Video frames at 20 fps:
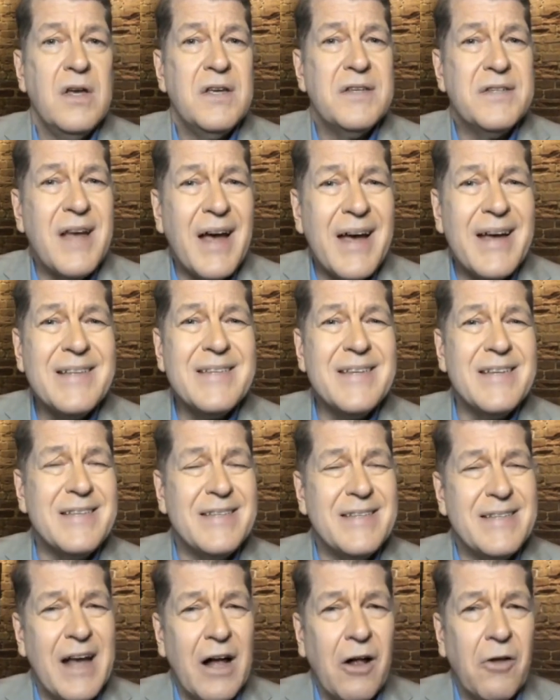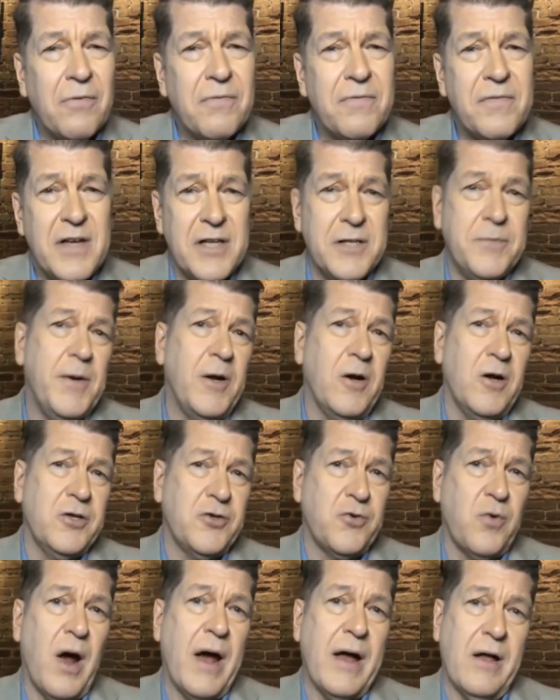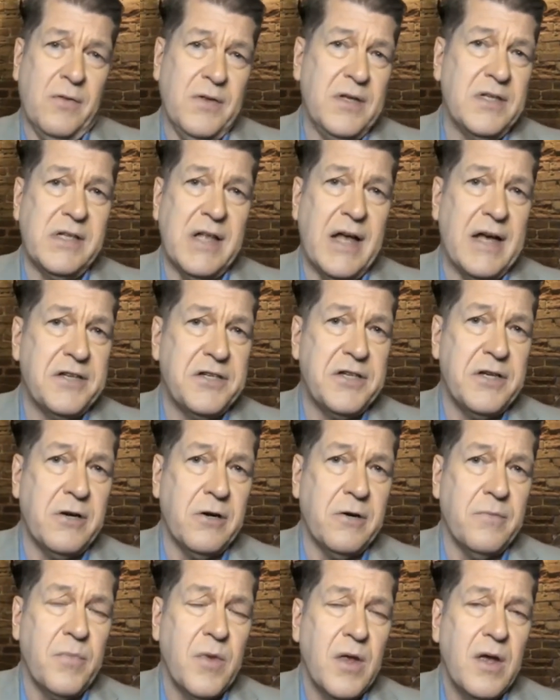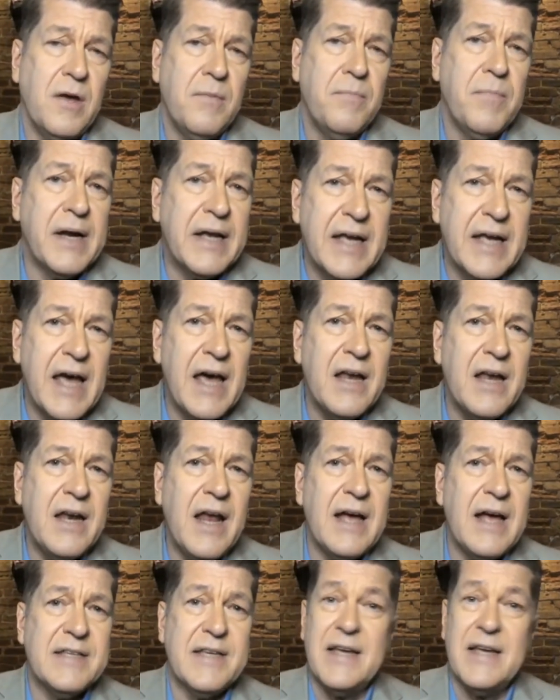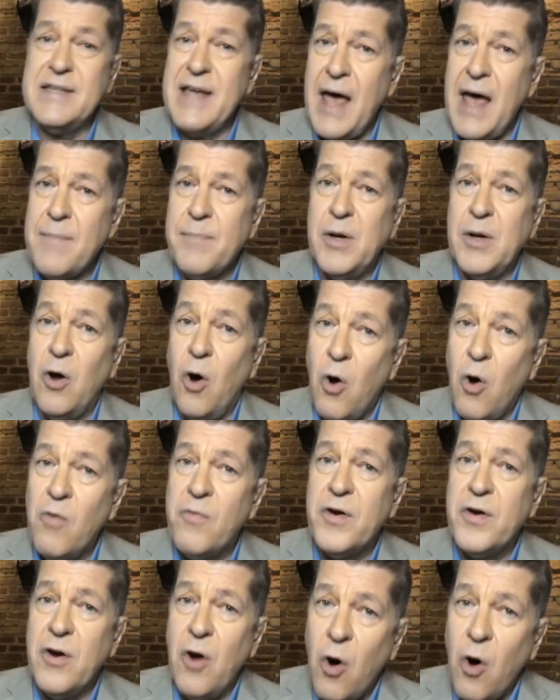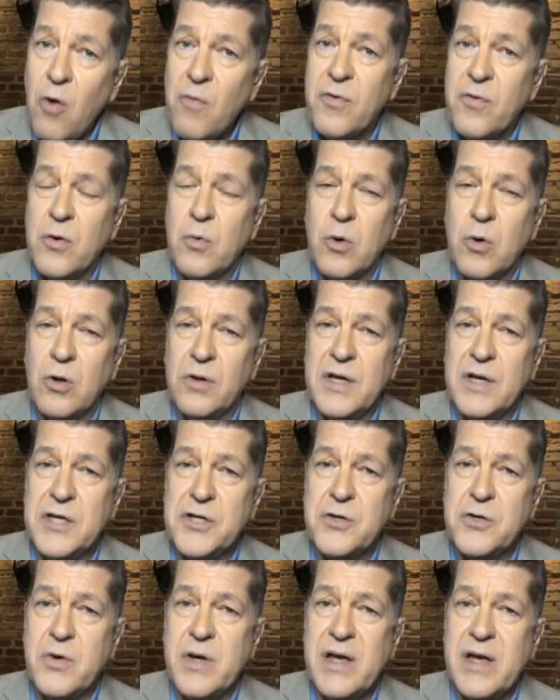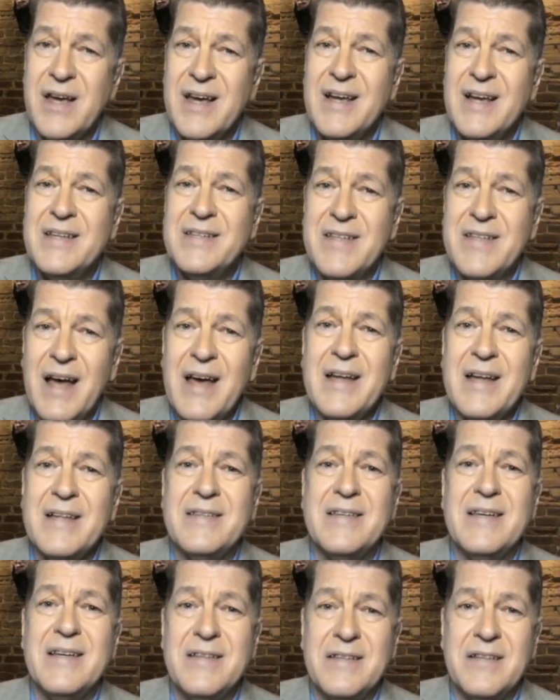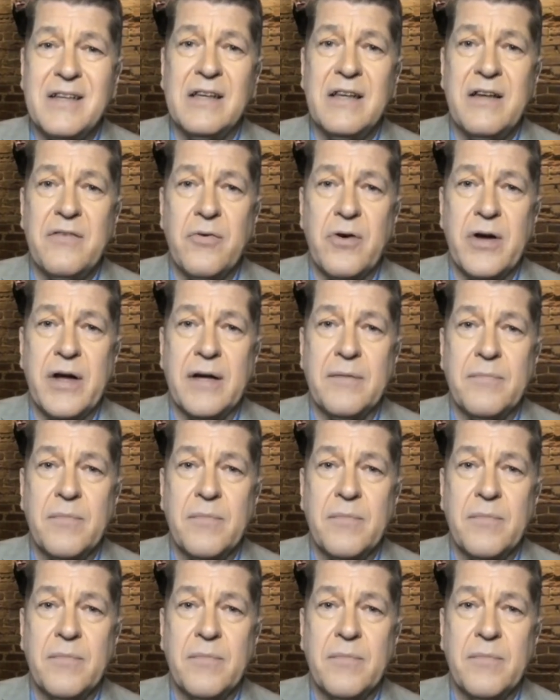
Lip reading: Science itself has been on trial this last year. But again, as has happened over and over in world history, science is delivering.